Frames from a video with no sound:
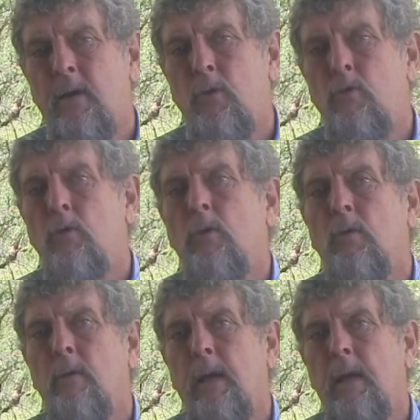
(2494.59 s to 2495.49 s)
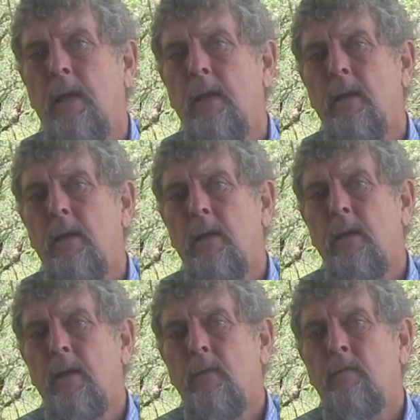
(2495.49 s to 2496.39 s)
sugary
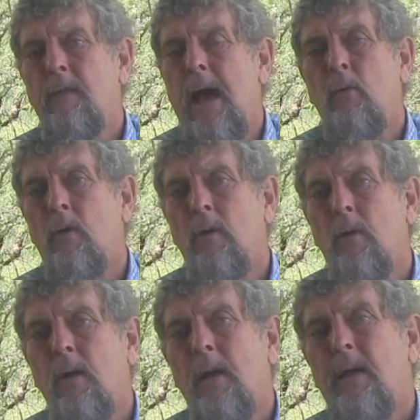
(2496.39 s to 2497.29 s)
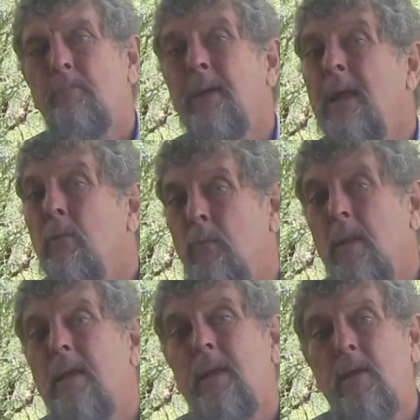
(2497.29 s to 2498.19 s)
flour, but it
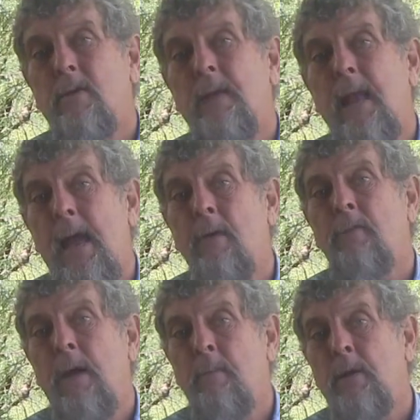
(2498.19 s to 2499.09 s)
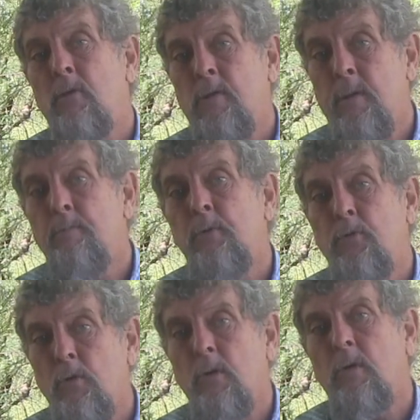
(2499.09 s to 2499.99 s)
really doesn't have that much
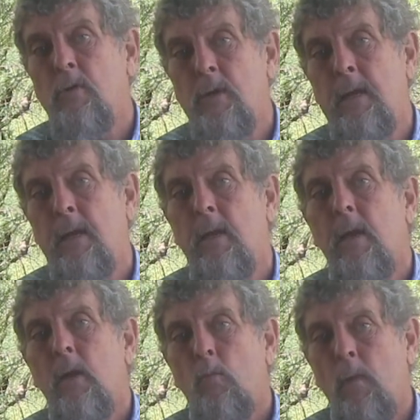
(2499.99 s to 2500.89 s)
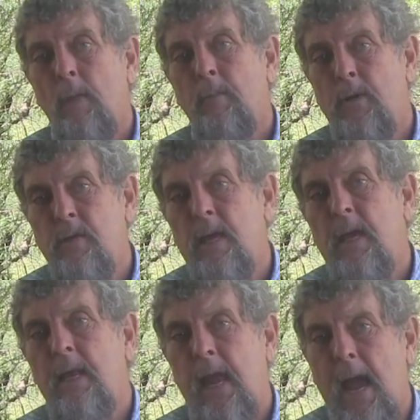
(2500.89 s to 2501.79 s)
simple sugars in it. What
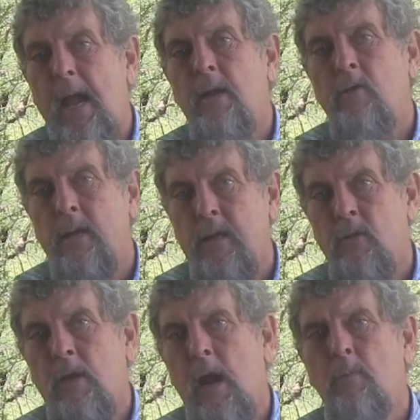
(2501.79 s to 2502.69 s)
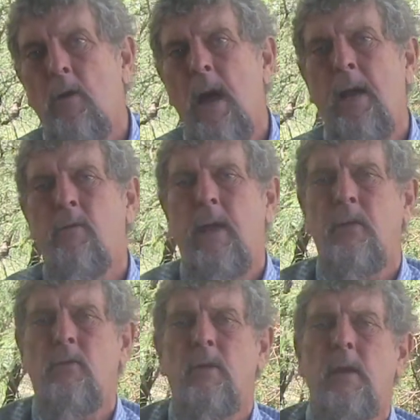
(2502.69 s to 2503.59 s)
mesquite has in its
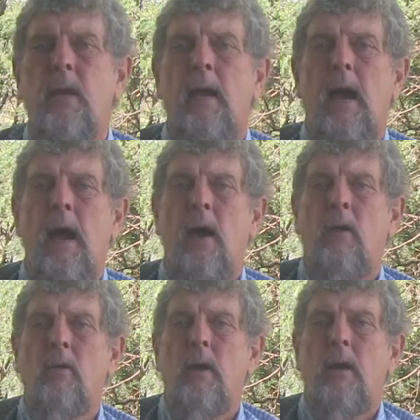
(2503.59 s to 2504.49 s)
carbohydrates are